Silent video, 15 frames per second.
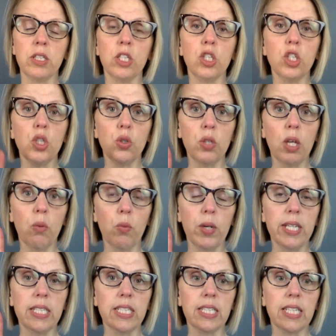The 2 that we
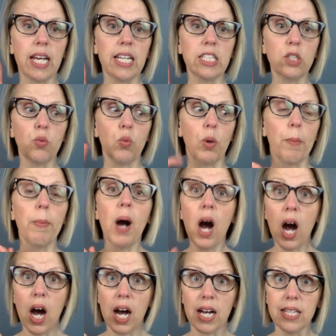discussed were
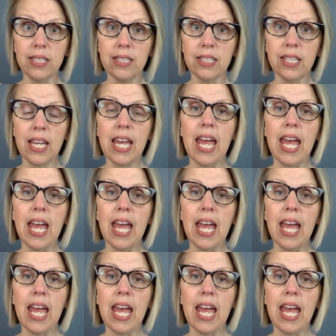pods,